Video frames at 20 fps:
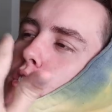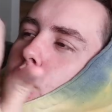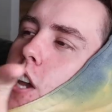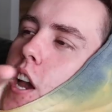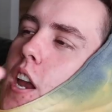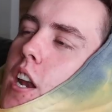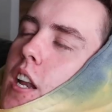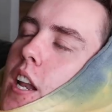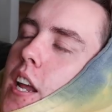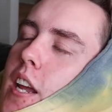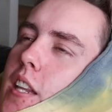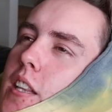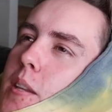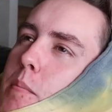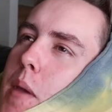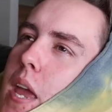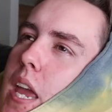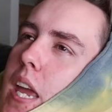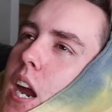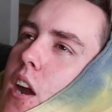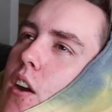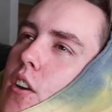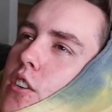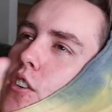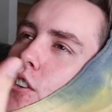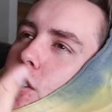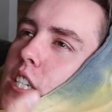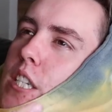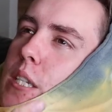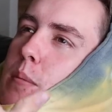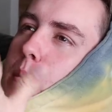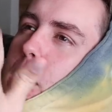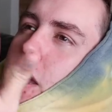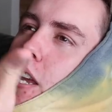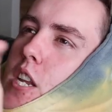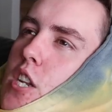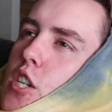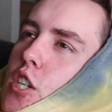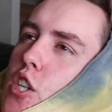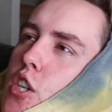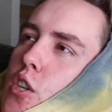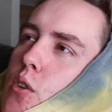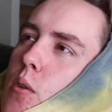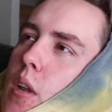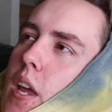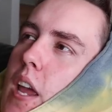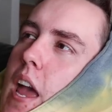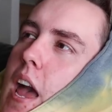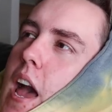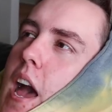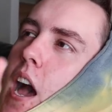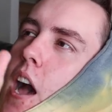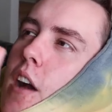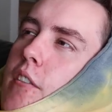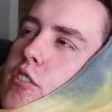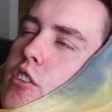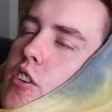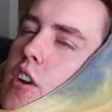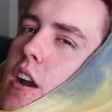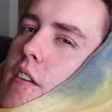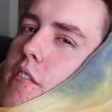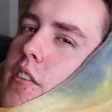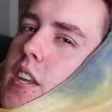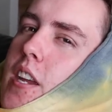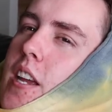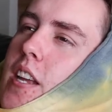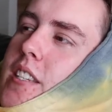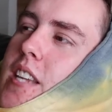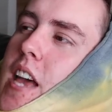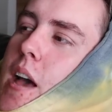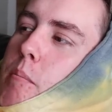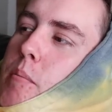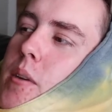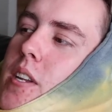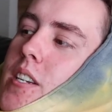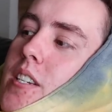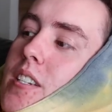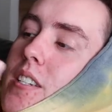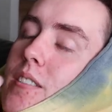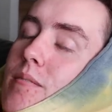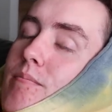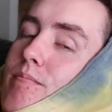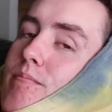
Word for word: it's kind of like the main character is speaking to you like after everything has happened,